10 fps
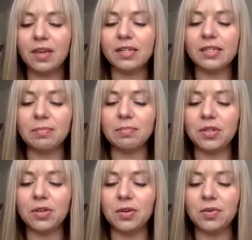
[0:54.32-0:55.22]
step
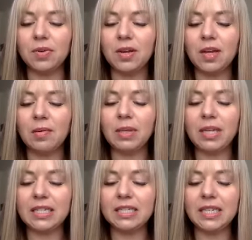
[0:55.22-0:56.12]
2,
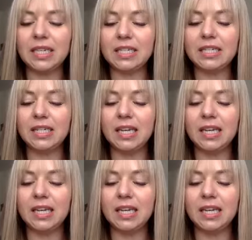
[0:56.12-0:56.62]
plant seeds;